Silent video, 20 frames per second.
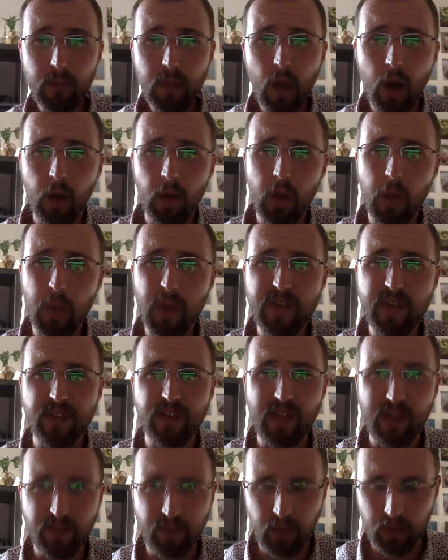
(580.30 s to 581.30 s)
on the River
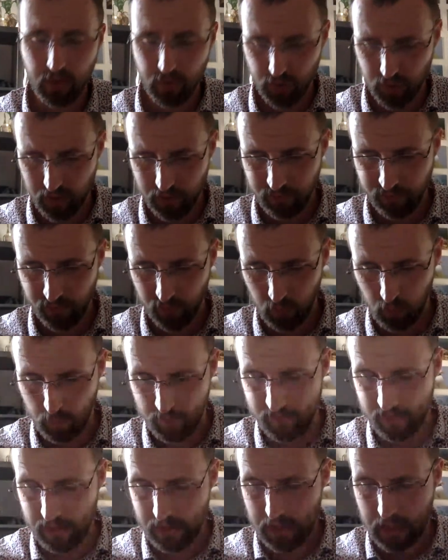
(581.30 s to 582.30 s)
Severn. I'm going to try and
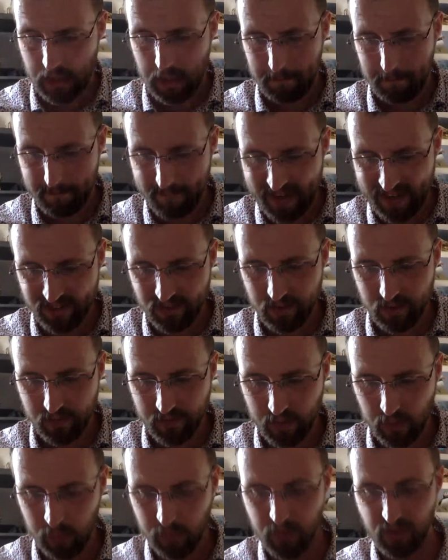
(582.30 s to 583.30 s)
film masses of
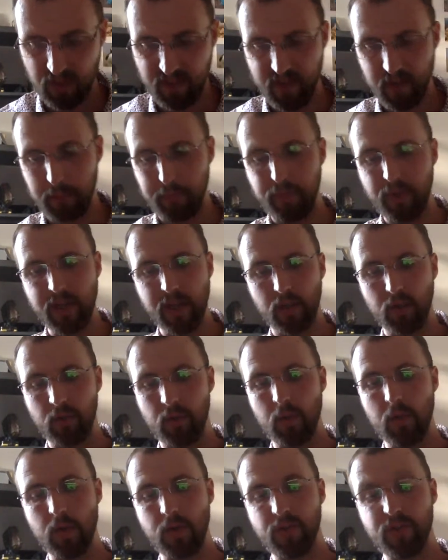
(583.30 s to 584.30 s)
Elvers. I've had a pretty good
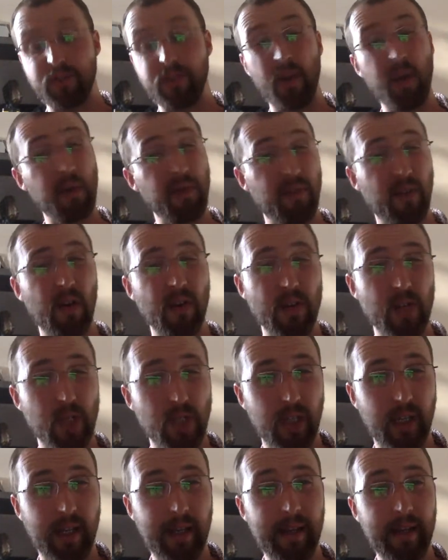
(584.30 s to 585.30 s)
run so far this
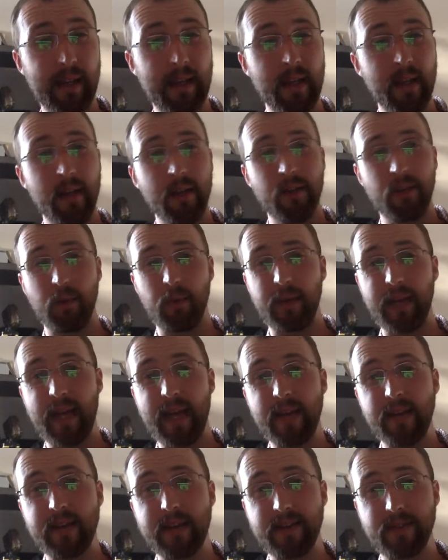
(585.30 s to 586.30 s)
year. So I'm going to
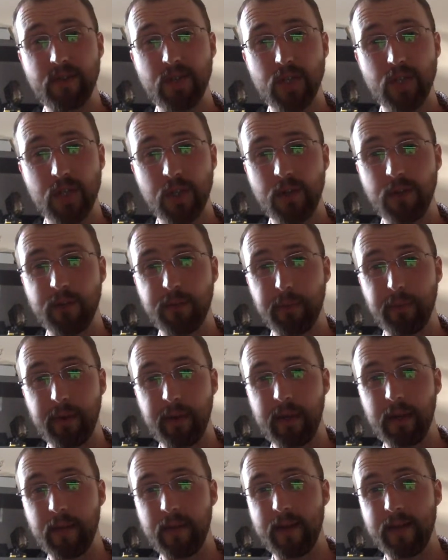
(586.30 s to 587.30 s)
head down to
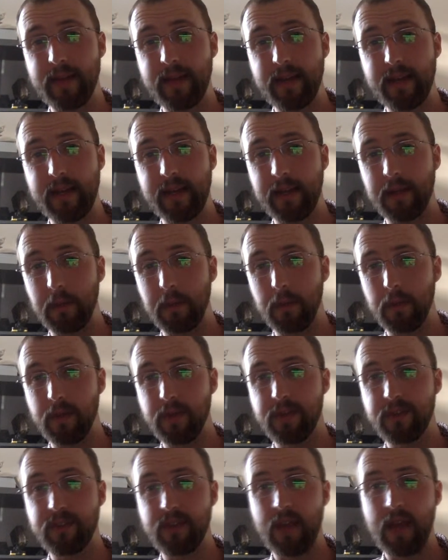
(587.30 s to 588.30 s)
Tewkesbury, around that neck of the
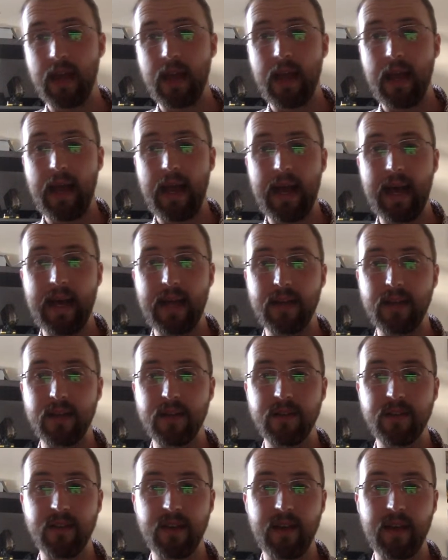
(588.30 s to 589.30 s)
woods,
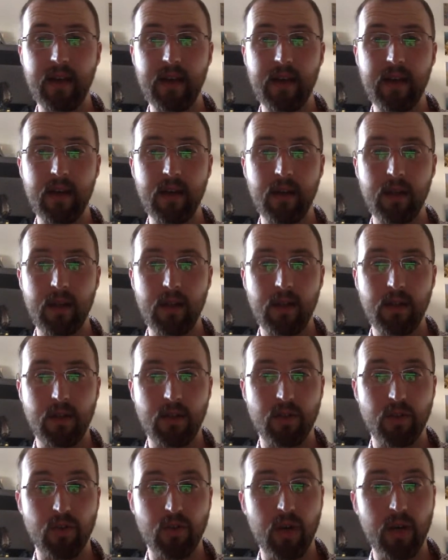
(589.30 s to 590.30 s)
and to
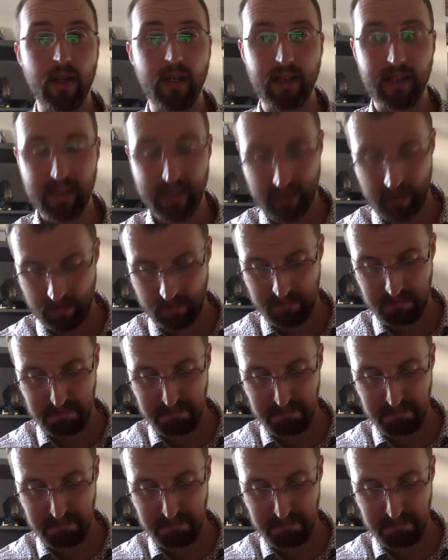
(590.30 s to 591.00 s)
try and get